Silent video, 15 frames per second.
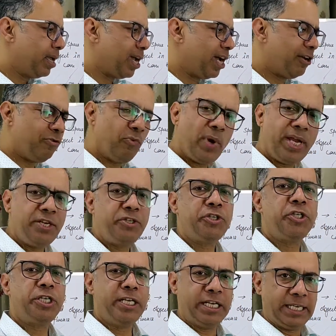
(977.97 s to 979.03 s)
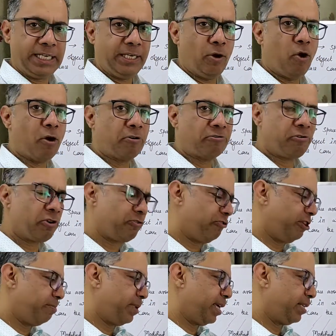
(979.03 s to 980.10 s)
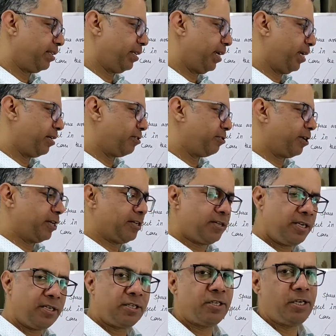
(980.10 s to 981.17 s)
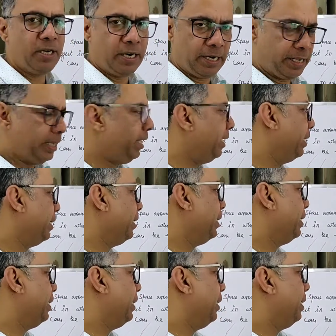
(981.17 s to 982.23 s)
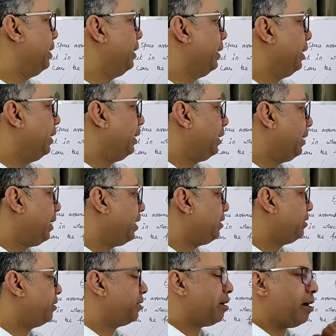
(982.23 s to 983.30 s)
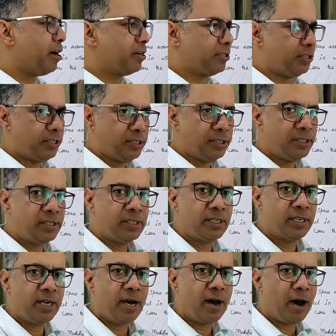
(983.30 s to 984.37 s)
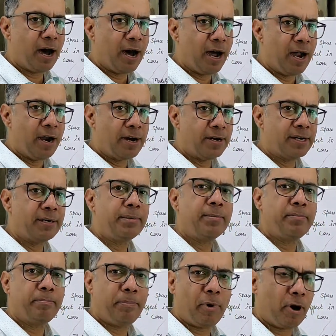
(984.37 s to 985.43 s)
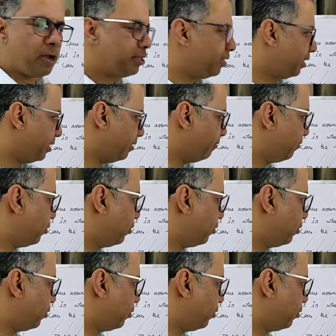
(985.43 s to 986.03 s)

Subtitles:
Conventionally, or what we may say traditionally, test charges are positive.